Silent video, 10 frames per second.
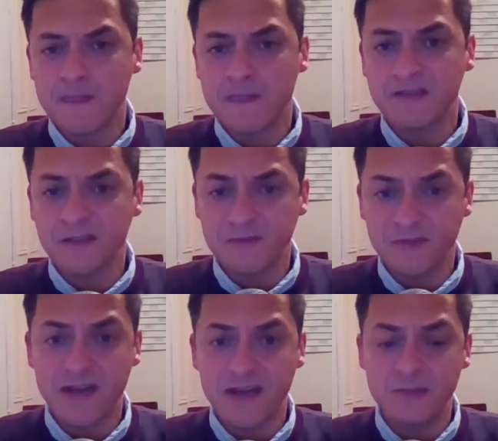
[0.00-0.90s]

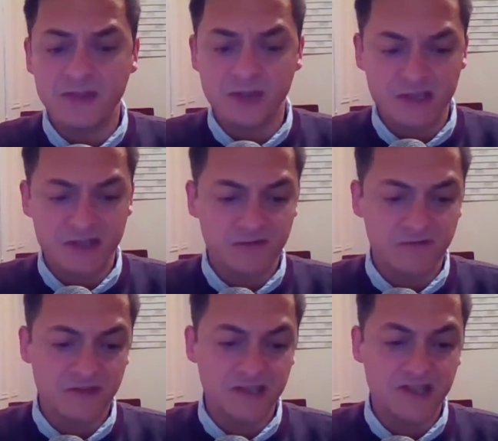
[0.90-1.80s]
different appetites to
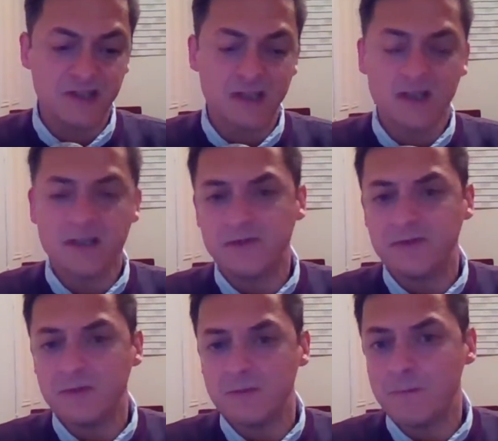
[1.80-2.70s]
risk,
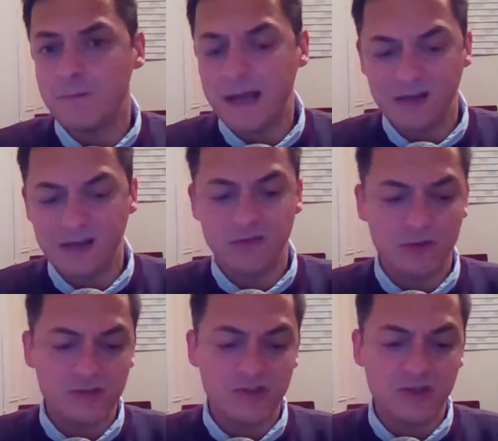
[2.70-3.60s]
different
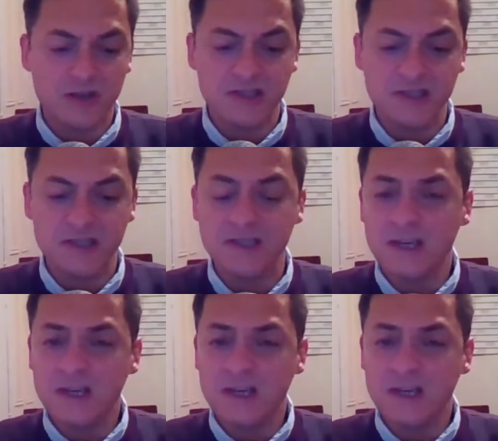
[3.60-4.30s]
bankroll sizes,